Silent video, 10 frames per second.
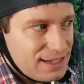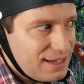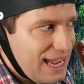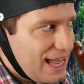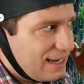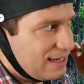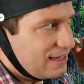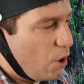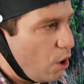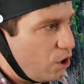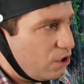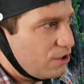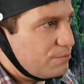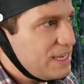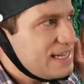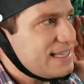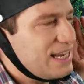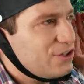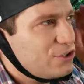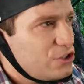Again, kor means
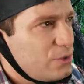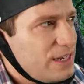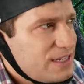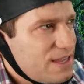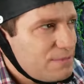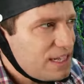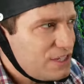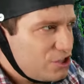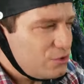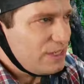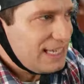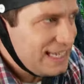that you're doing something to